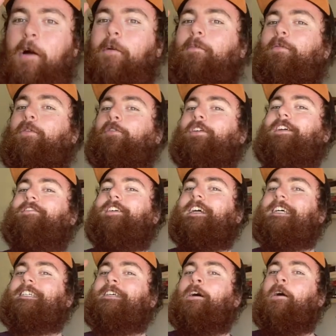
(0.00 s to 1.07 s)

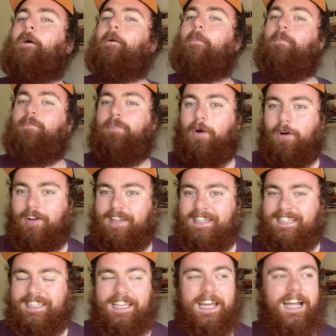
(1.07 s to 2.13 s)
previous
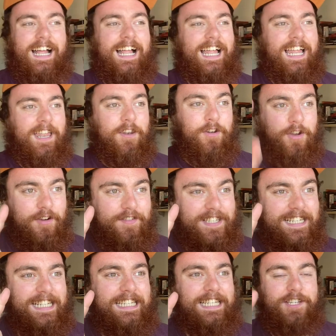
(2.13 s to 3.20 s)
books, Nervous
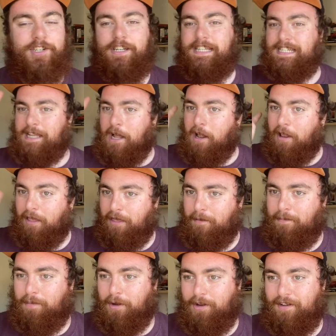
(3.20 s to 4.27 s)
Conditions, The
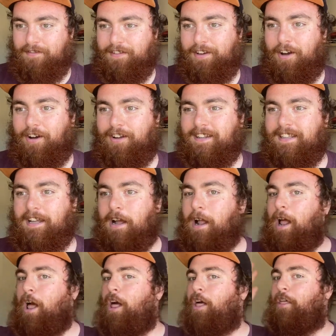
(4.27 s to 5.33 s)
Book of Knot.
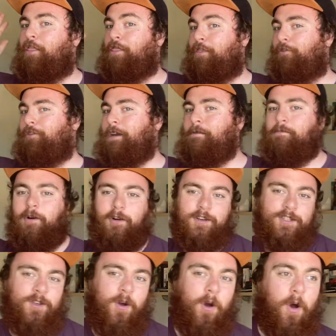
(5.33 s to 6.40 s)
Three
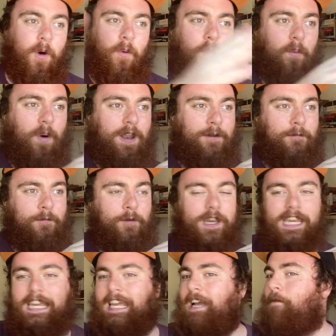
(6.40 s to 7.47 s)
books, 1
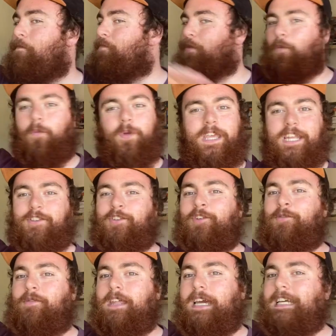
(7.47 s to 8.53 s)
week. We can
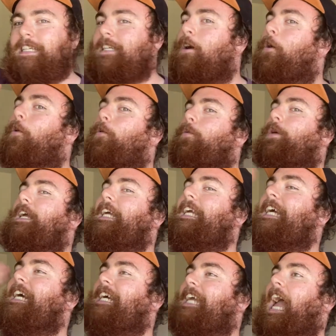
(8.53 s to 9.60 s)
do this.
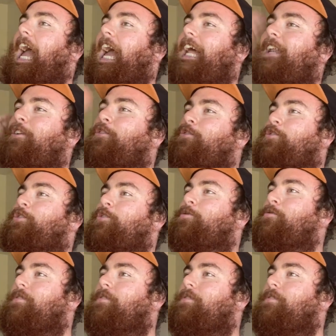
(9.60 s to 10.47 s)
We can do